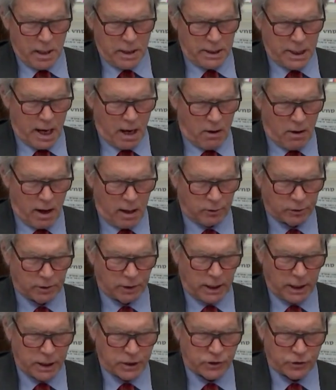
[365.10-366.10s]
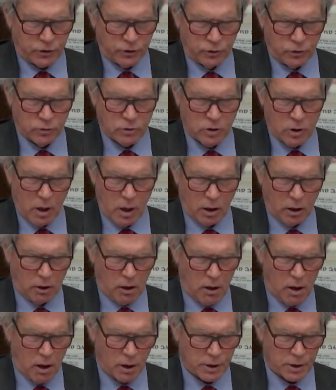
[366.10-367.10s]
Now I would like to call
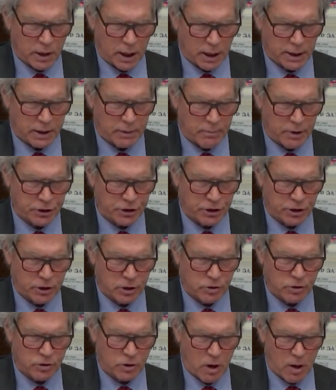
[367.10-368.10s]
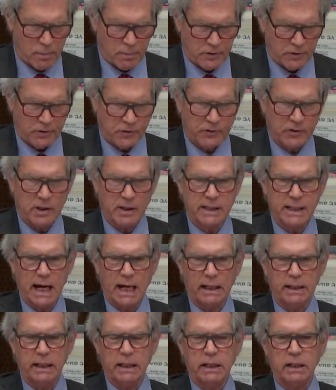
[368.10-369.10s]
on Commissioner Thomas
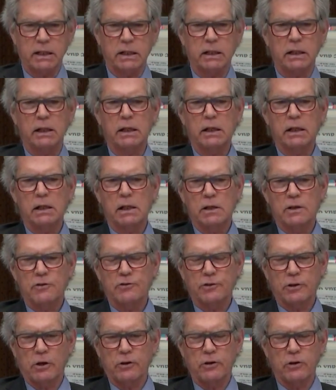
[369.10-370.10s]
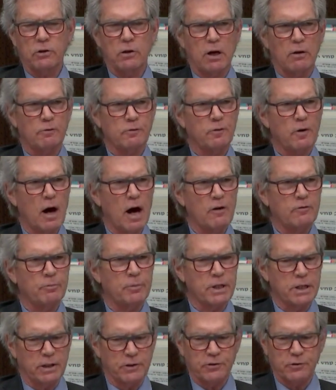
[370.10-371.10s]
Carrique. Sir, you have 5
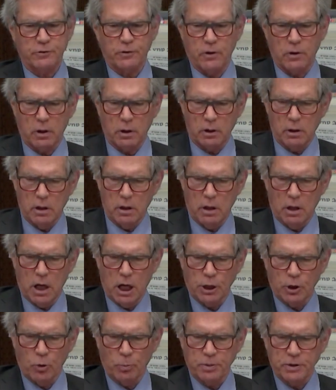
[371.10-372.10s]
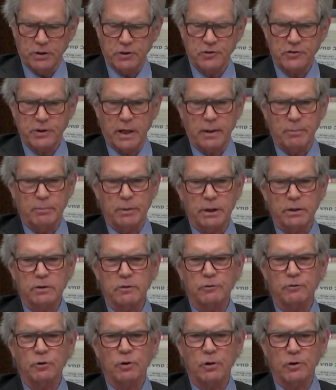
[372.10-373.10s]
minutes for an opening statement. The
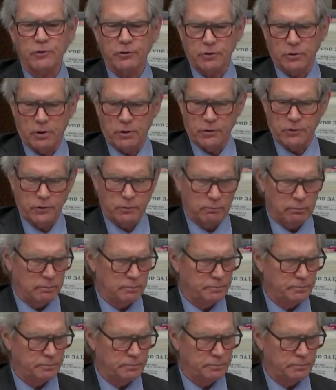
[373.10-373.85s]
floor is yours.